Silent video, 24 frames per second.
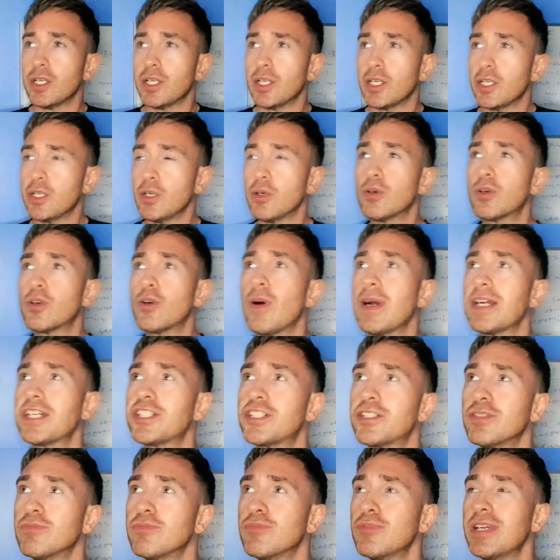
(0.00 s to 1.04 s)
Your
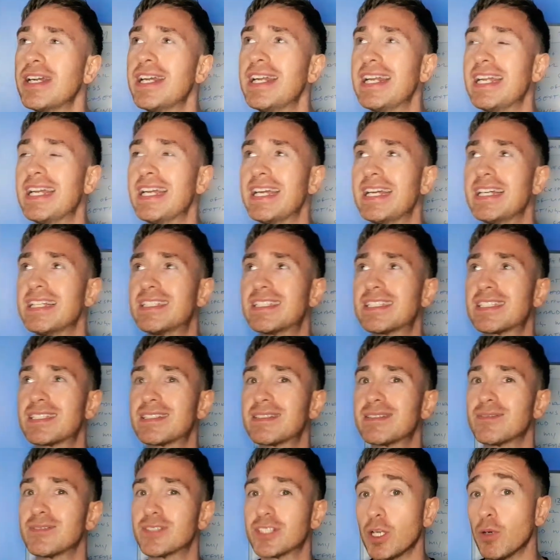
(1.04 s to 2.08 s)
question really is,
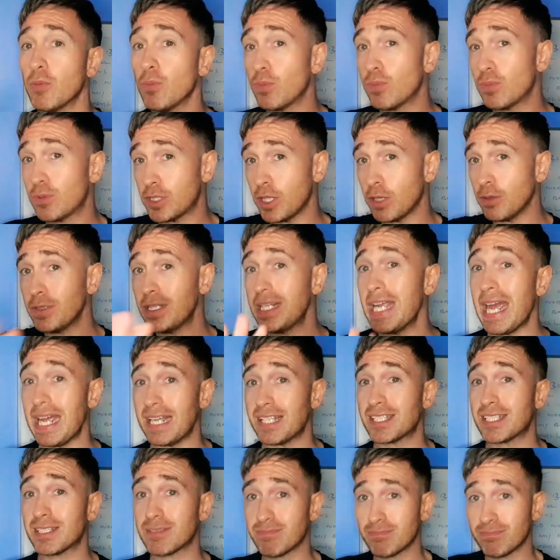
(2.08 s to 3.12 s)
so
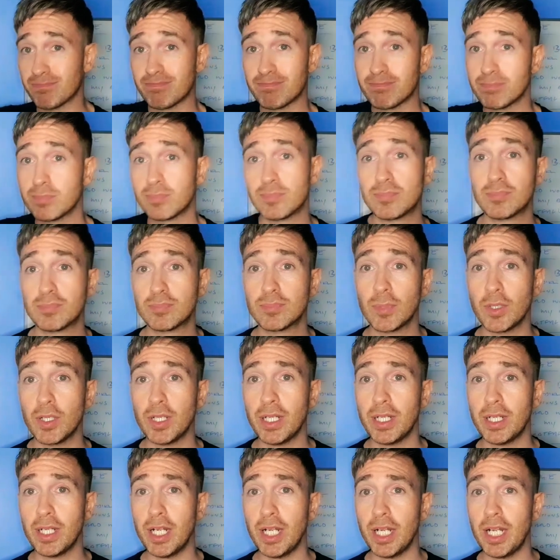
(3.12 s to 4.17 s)
yes,
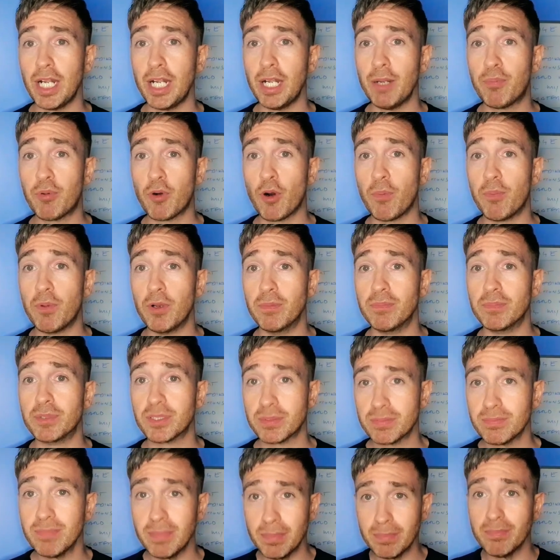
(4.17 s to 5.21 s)
ear
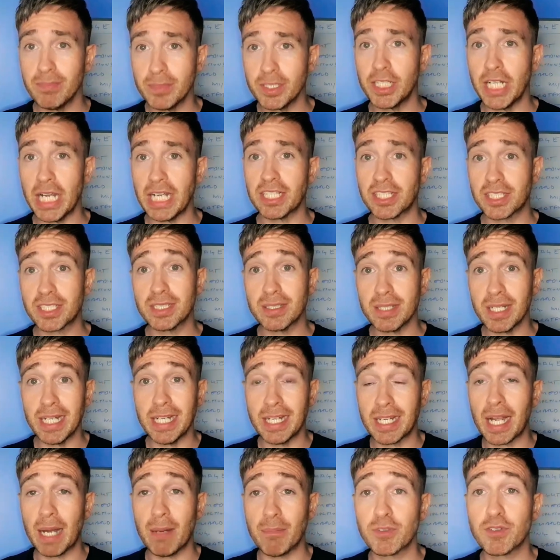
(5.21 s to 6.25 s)
problems. Yes, it
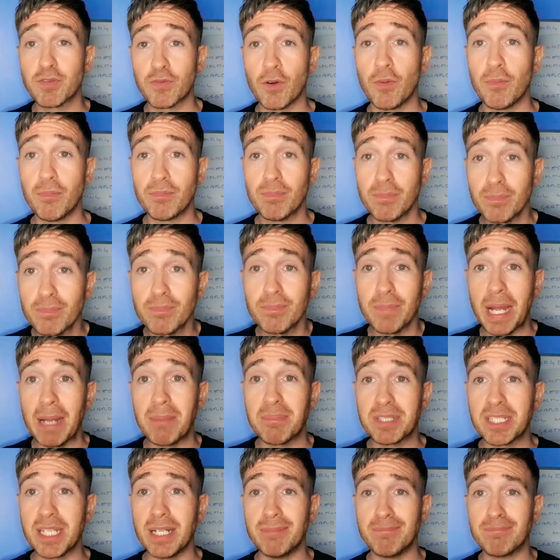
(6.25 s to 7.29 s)
comes from
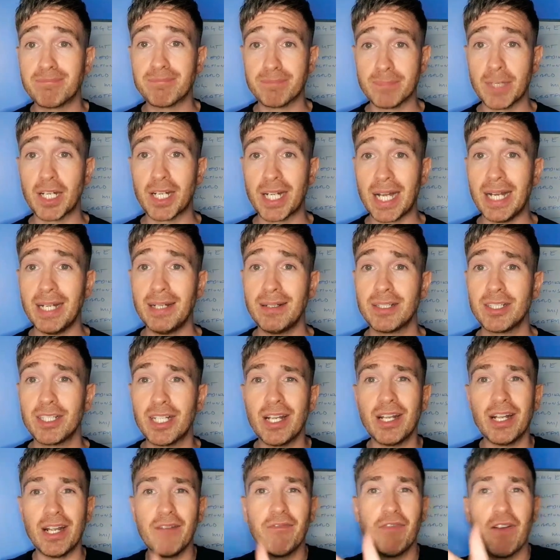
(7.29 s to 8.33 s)
pepsin, okay?
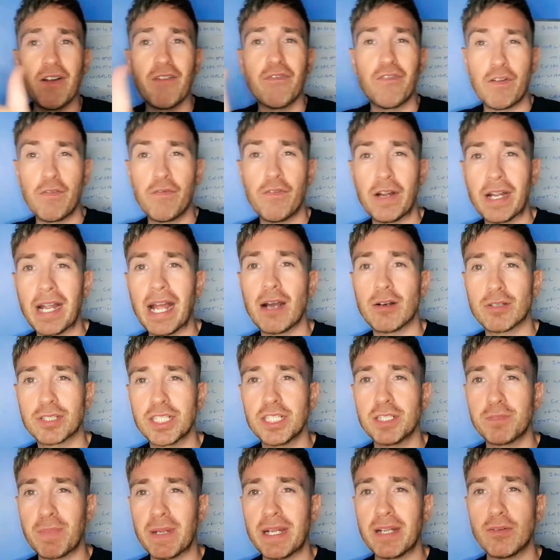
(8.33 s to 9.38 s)
If everything else
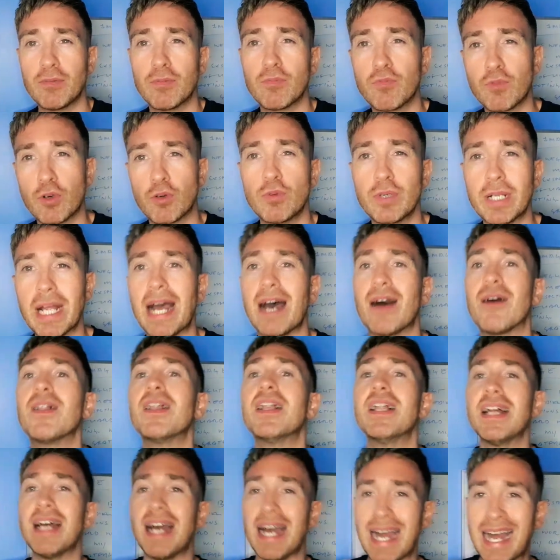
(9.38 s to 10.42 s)
has been ruled out,
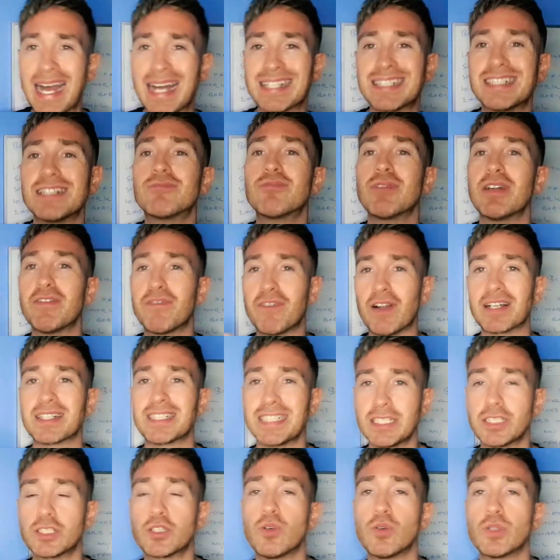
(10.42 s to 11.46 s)
acid reflux
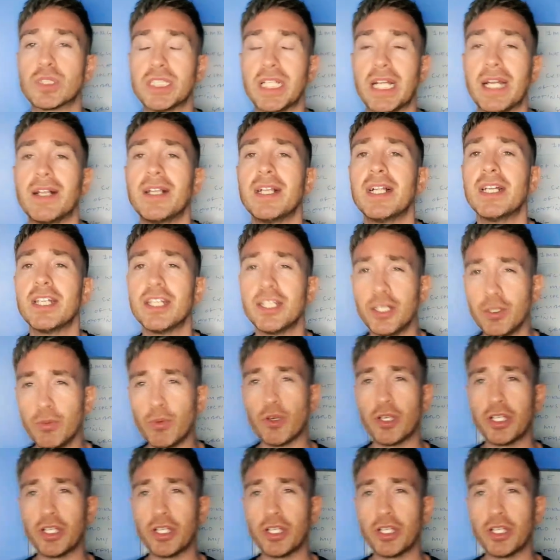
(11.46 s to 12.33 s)
is causing it. You